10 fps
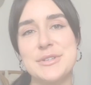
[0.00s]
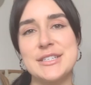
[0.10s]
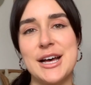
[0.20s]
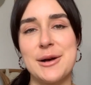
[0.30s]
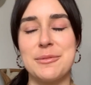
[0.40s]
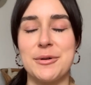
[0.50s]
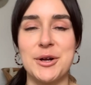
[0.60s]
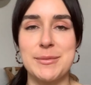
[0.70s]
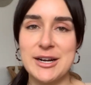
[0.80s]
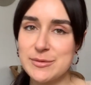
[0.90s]
what's up?
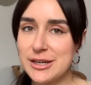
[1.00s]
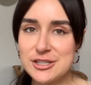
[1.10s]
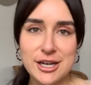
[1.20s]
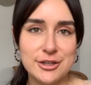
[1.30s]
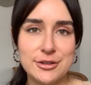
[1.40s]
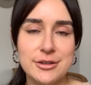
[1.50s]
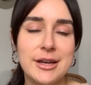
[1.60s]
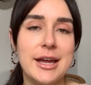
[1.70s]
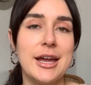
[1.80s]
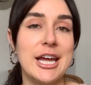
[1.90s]
Welcome back to my channel.
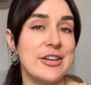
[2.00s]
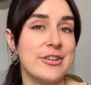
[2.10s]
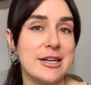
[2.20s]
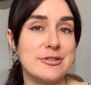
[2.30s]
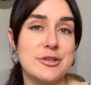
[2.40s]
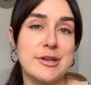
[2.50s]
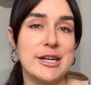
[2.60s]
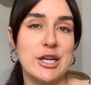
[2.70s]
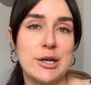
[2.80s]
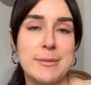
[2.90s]
If you guys are new
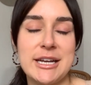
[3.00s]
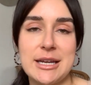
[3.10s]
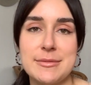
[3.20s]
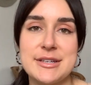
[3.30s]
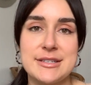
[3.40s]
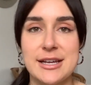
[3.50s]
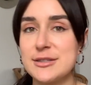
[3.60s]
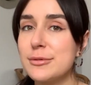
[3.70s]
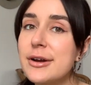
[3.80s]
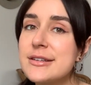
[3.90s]
here, my name is
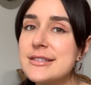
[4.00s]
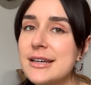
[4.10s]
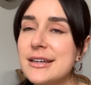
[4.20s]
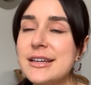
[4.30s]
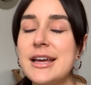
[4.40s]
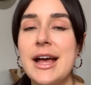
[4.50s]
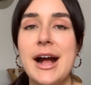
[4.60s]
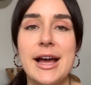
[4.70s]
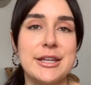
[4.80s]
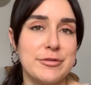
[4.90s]
Esperanza.
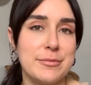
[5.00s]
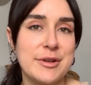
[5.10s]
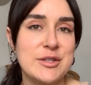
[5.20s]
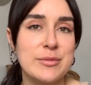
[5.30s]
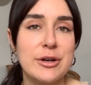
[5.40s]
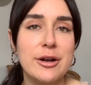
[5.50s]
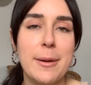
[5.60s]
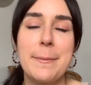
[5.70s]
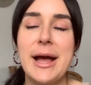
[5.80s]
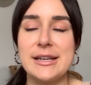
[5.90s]
I live in Pittsburgh,
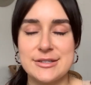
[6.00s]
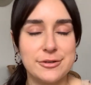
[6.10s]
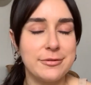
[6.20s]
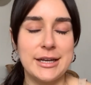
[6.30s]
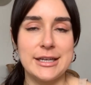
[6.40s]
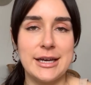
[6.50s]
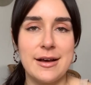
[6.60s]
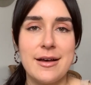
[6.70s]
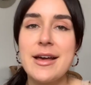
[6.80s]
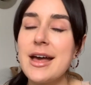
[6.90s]

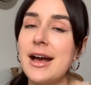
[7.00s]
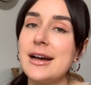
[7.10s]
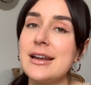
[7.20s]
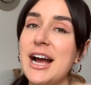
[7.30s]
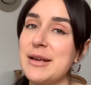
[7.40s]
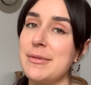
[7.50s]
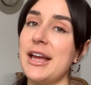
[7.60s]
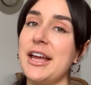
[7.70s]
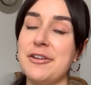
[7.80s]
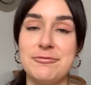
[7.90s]
Pennsylvania, and I'm
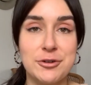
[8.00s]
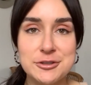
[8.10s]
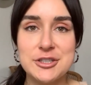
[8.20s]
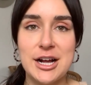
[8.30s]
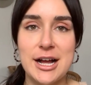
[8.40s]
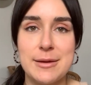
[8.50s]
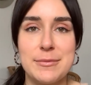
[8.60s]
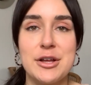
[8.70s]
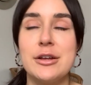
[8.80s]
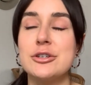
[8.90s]
a
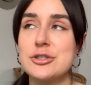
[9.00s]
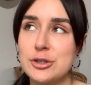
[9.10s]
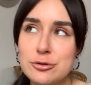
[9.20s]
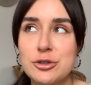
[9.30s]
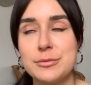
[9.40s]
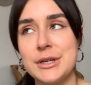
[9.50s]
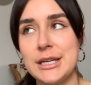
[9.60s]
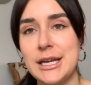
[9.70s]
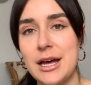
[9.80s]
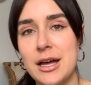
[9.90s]
full-time social
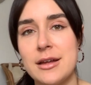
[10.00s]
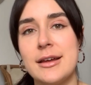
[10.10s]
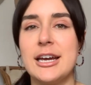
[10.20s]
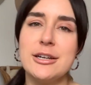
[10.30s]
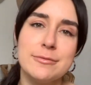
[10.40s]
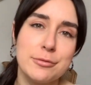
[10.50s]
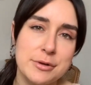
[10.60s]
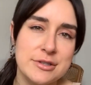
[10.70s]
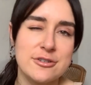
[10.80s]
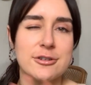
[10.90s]
media
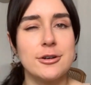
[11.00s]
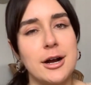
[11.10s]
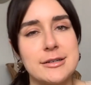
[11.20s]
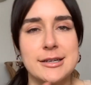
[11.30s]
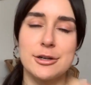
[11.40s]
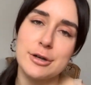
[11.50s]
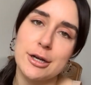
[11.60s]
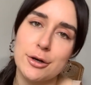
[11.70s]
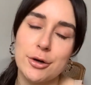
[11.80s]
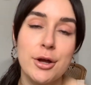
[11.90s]
influencer, content
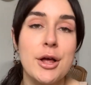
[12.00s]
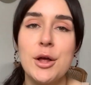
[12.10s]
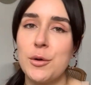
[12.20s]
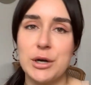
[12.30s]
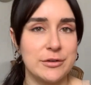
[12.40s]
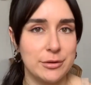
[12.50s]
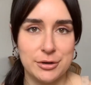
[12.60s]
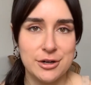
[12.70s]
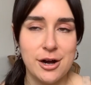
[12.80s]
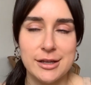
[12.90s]
creator, whatever you want
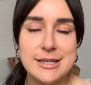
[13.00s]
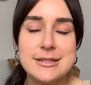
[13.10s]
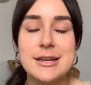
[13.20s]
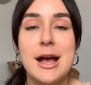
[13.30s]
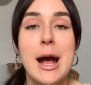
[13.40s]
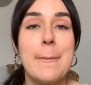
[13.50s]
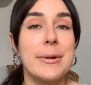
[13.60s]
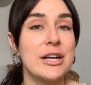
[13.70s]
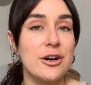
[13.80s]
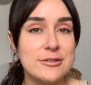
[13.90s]
to call it.
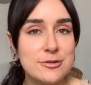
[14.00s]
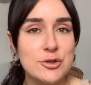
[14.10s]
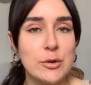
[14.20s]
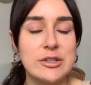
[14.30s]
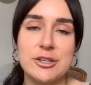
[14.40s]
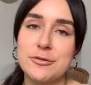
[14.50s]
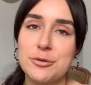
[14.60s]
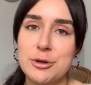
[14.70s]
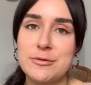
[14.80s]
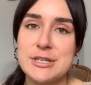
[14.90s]
But I also do a ton of
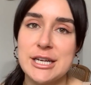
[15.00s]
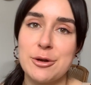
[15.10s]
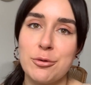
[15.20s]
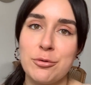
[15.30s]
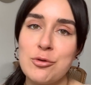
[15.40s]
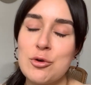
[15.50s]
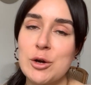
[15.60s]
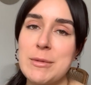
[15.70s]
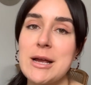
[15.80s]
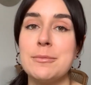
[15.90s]
thrifting for
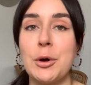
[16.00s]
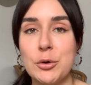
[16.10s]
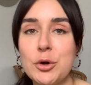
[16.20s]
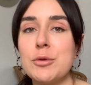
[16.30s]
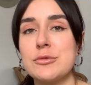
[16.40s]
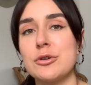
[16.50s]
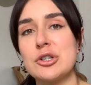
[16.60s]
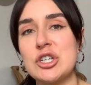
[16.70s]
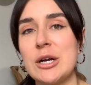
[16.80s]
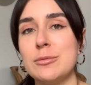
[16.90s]
my boho home decor
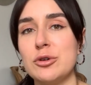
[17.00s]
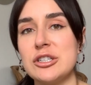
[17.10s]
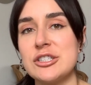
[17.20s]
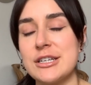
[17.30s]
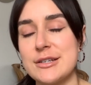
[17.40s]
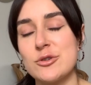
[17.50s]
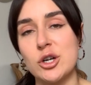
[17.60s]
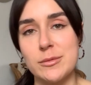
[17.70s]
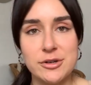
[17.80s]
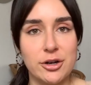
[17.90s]
shop, which is
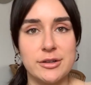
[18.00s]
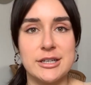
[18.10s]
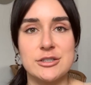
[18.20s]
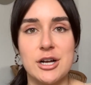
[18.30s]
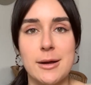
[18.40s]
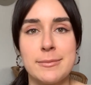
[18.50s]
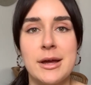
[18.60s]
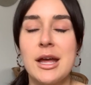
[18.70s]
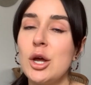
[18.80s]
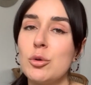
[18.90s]
Urban Darling Shop,
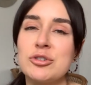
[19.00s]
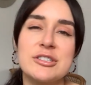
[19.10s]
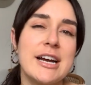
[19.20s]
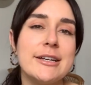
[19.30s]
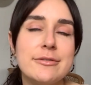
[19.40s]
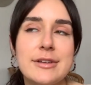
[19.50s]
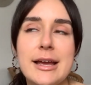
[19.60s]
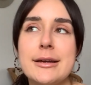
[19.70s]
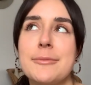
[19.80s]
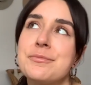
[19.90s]
which is kind of
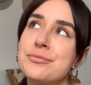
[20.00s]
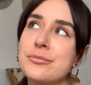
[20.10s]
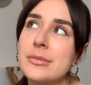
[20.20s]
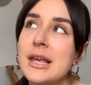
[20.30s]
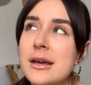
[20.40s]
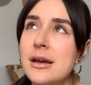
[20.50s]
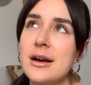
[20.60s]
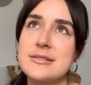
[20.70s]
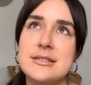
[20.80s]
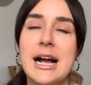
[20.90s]
like
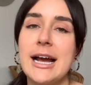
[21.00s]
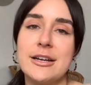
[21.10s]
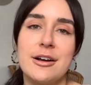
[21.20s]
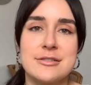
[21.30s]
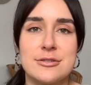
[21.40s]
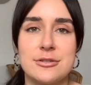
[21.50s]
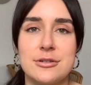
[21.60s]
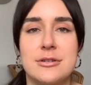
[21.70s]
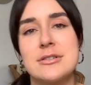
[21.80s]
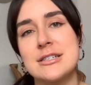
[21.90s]
a side
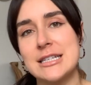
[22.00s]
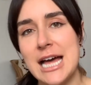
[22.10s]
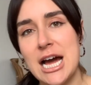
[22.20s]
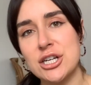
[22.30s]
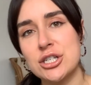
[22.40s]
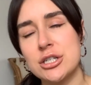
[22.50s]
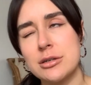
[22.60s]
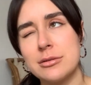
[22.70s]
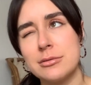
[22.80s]
hustle slash